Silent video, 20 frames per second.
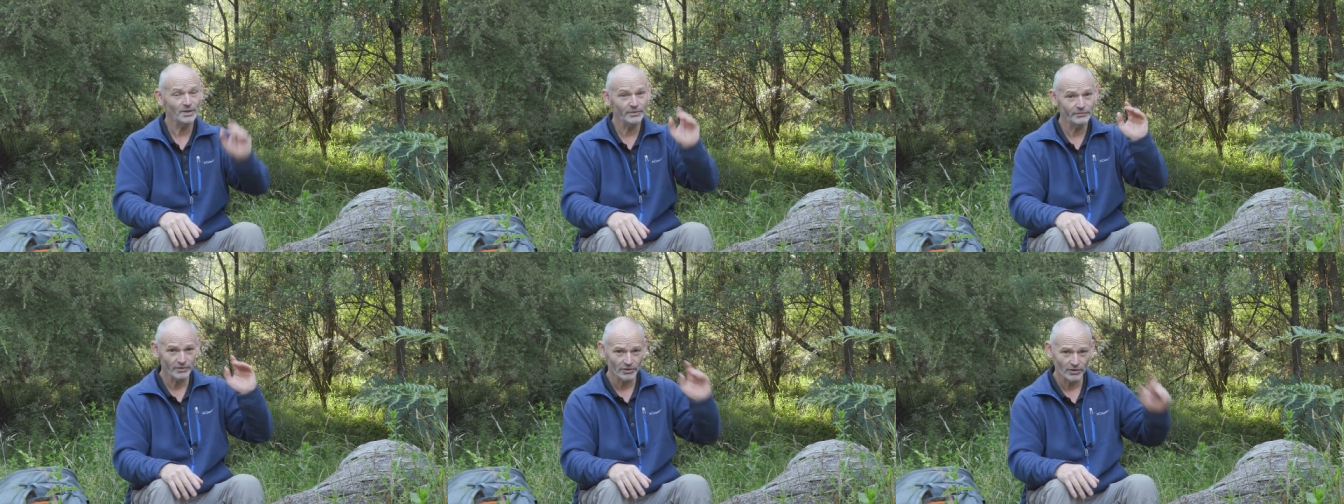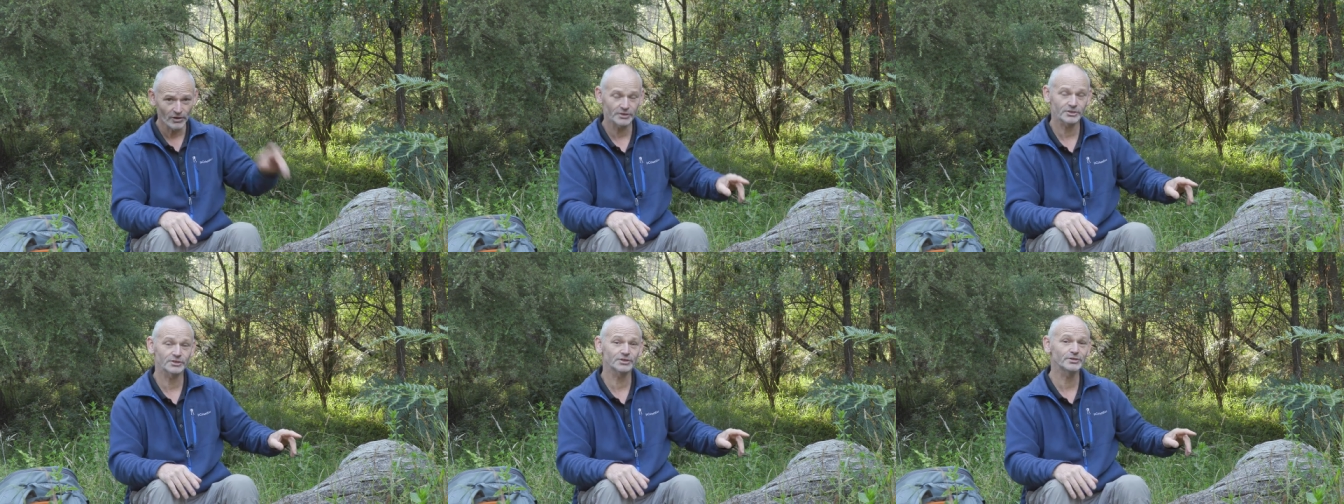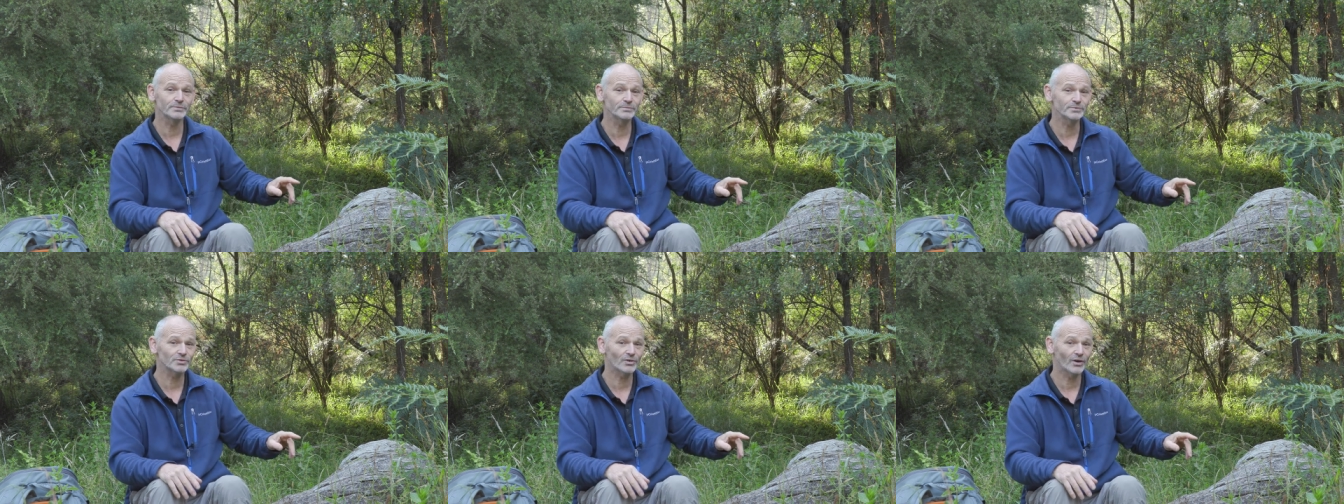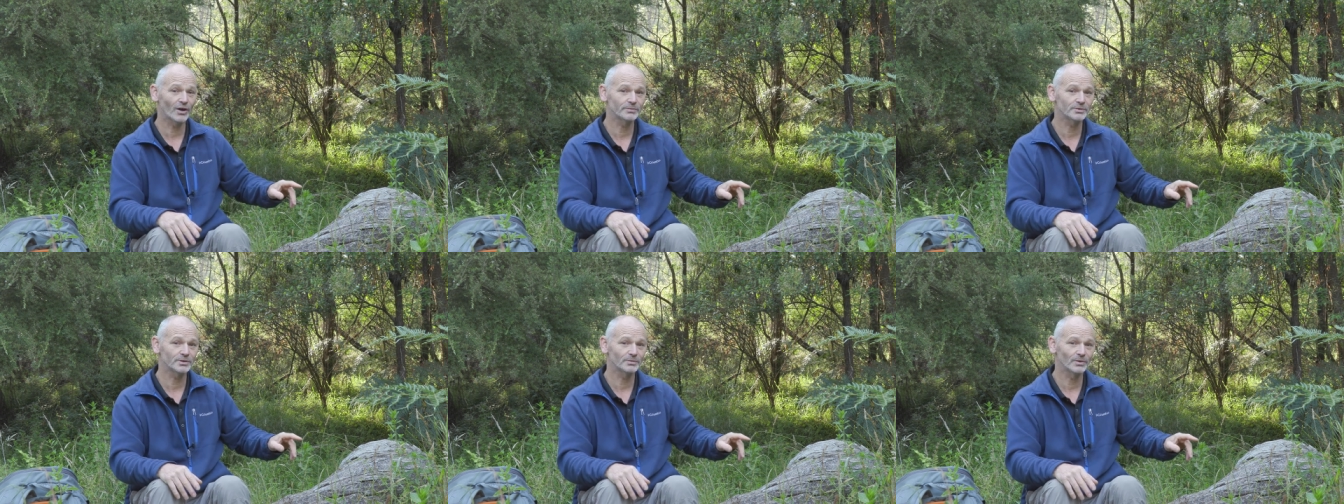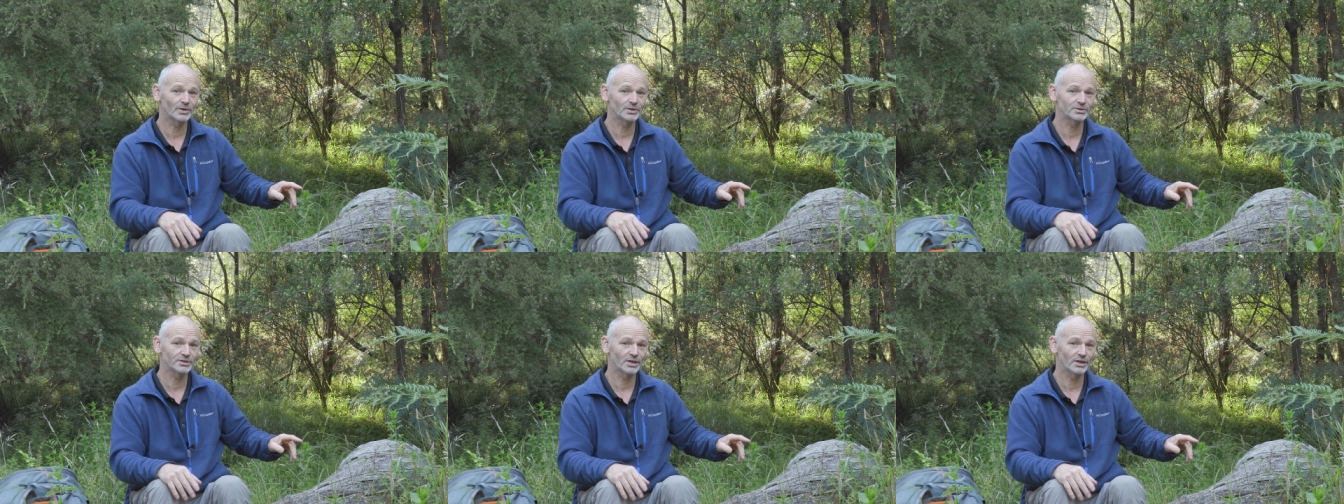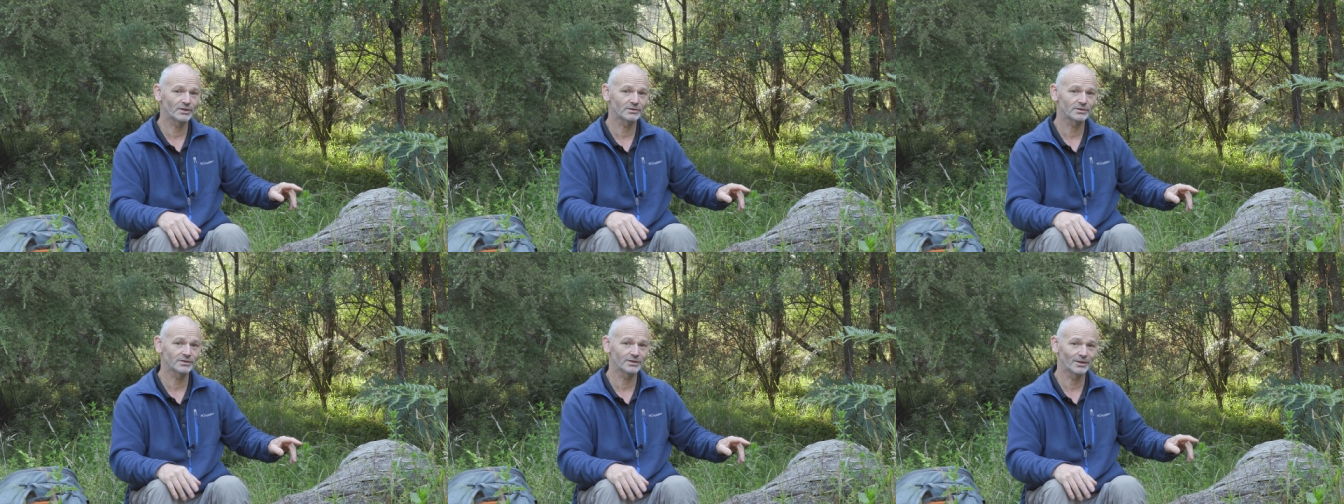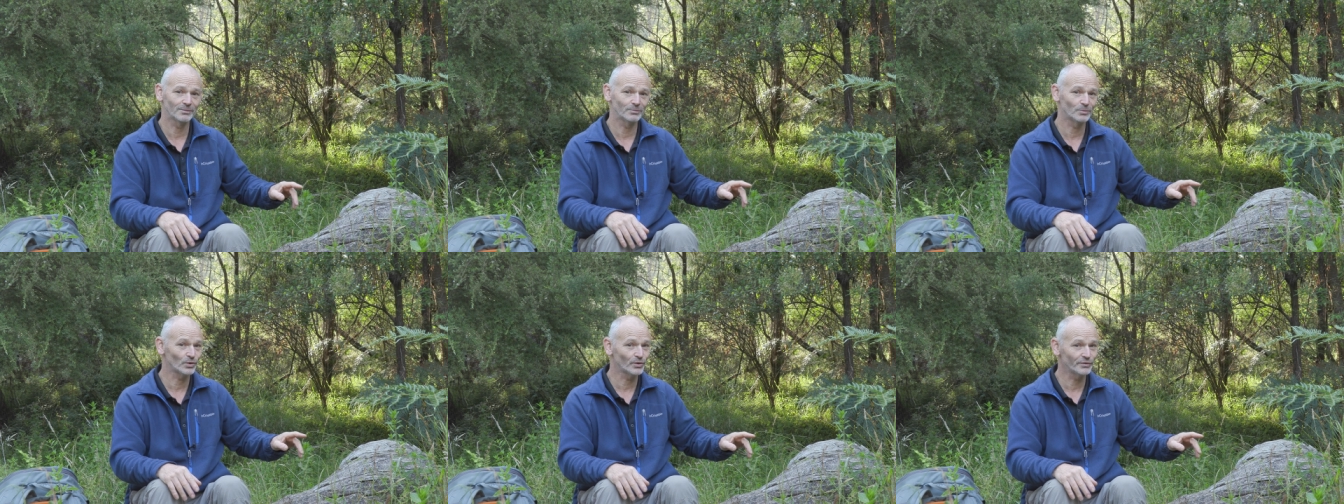If you'd like to subscribe to my channel
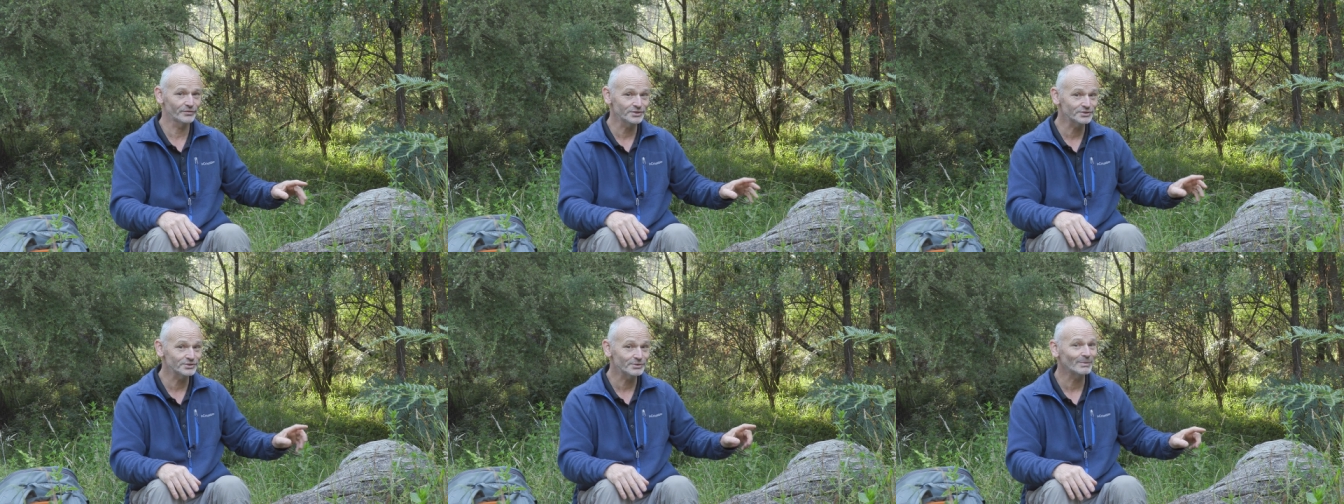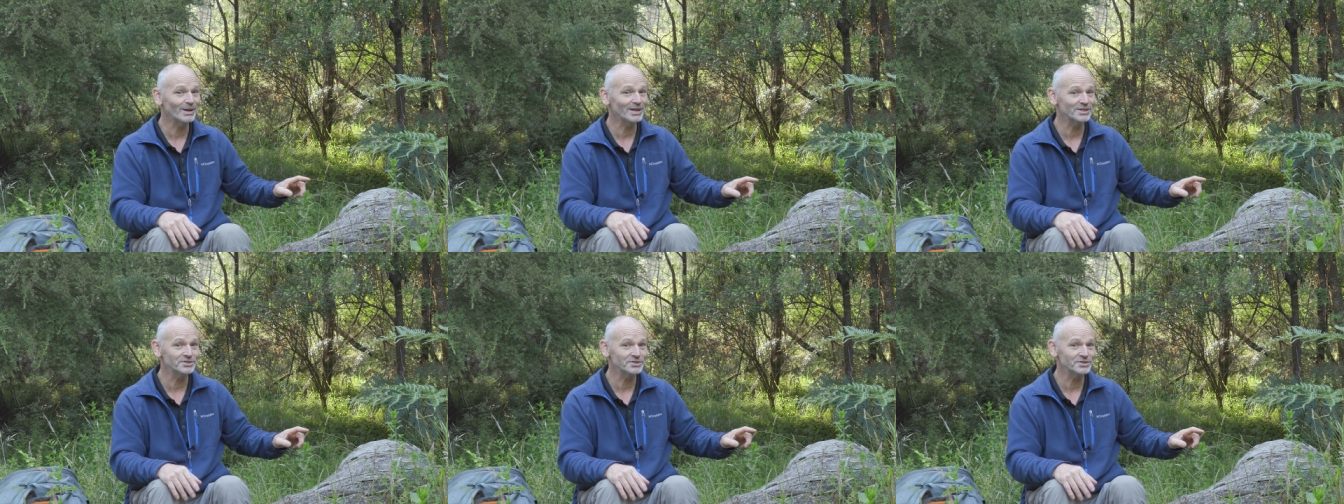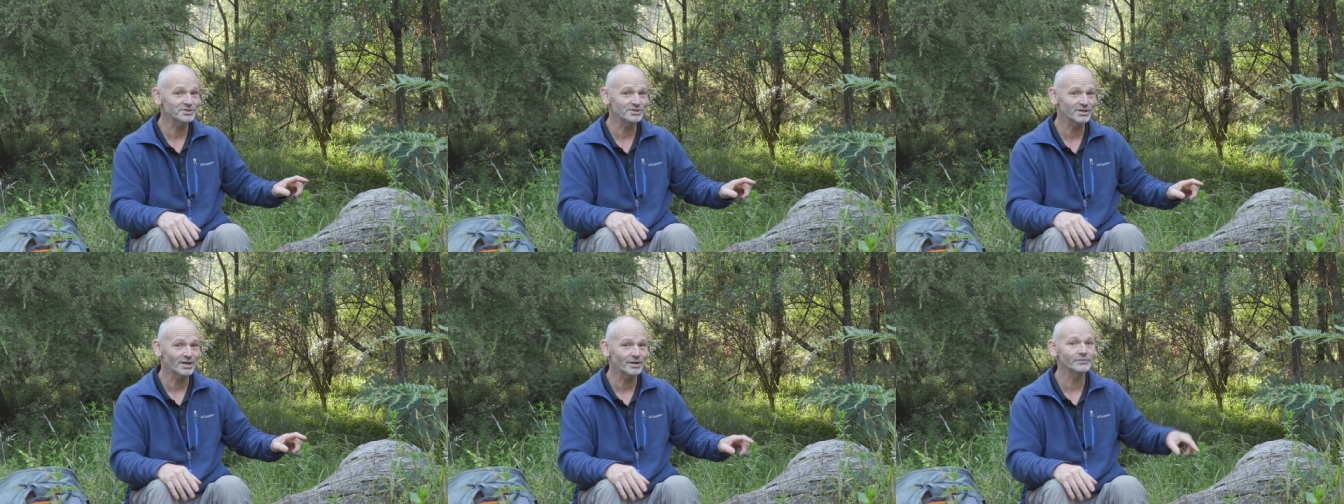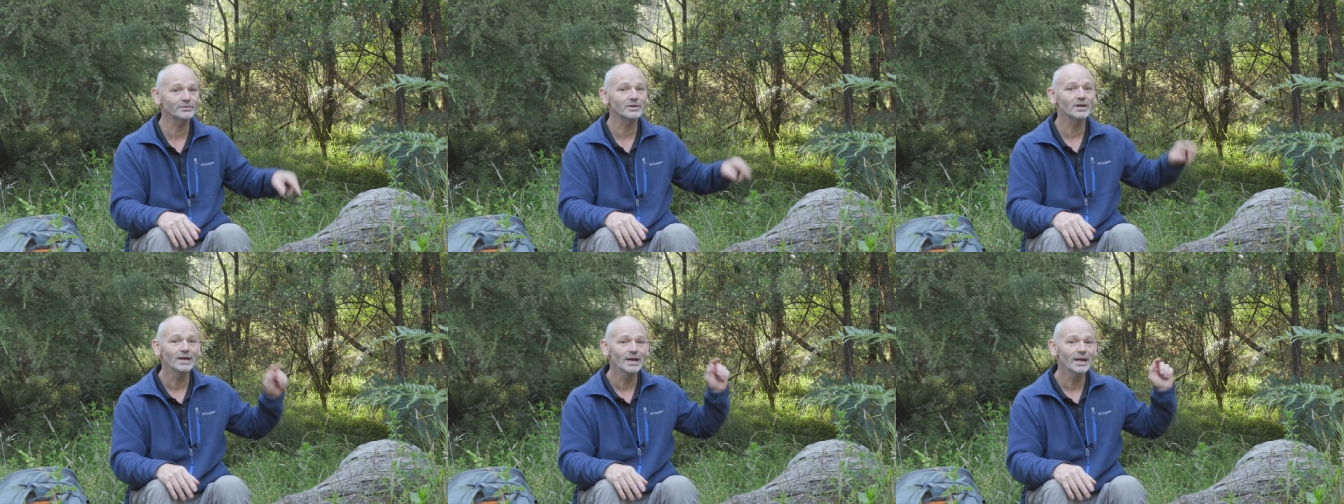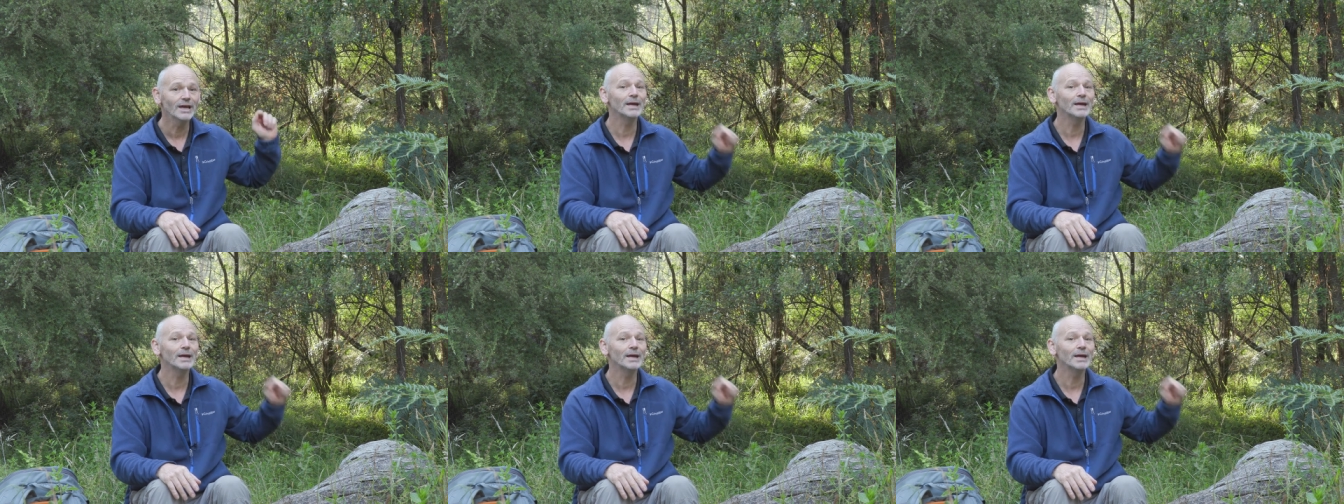and get more of this amazing stuff,